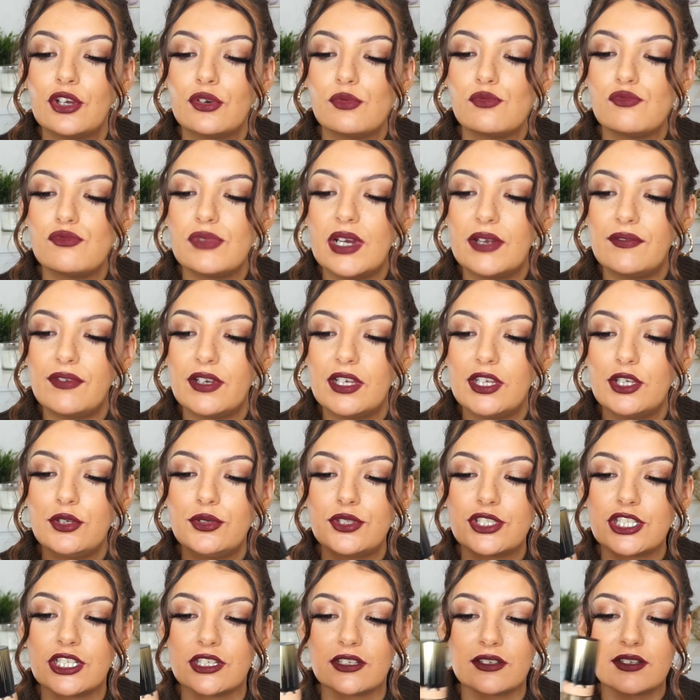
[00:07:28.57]

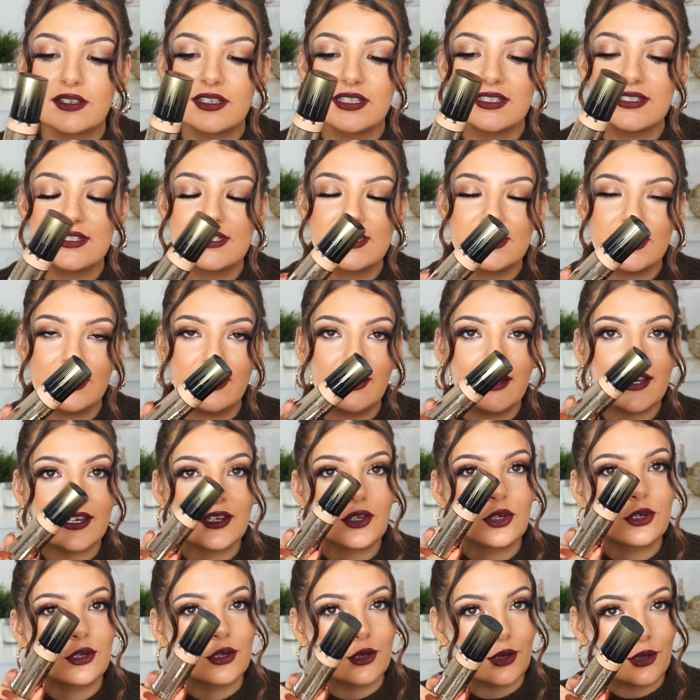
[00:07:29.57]
Revolution Conceal
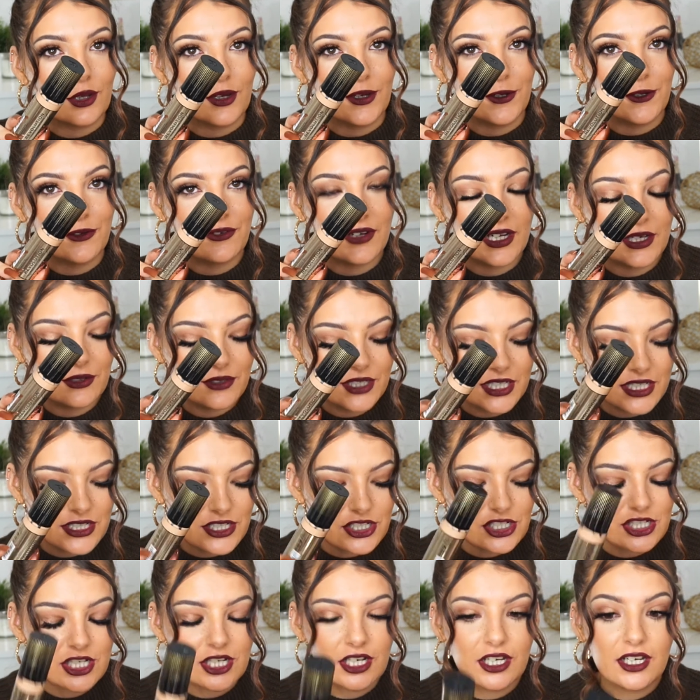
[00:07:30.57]
and Glow
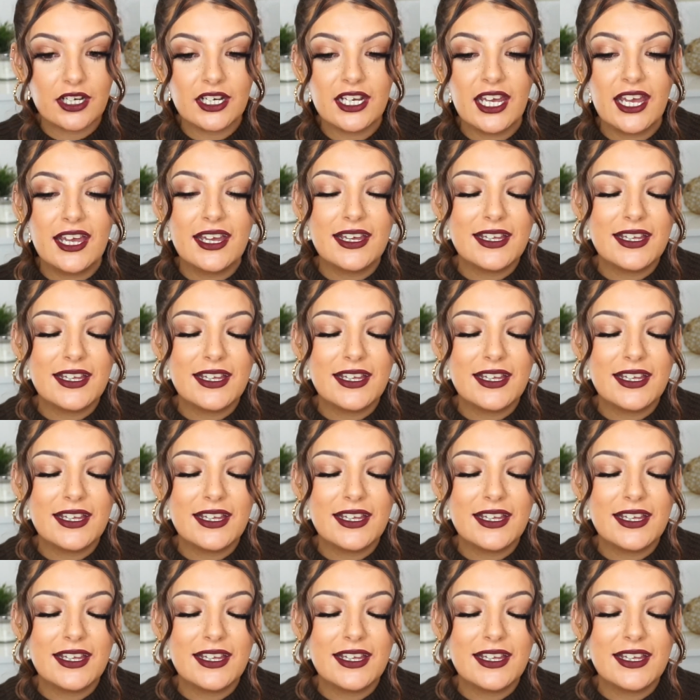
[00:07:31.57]
Foundation.